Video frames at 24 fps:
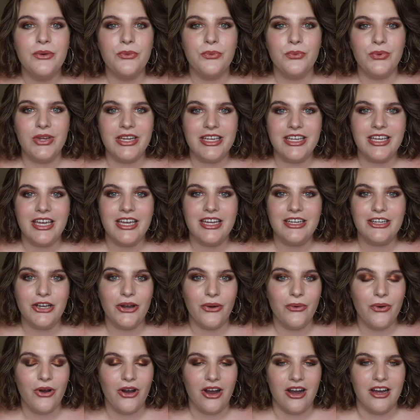we can
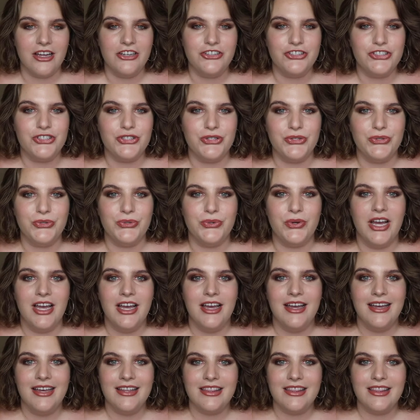go on to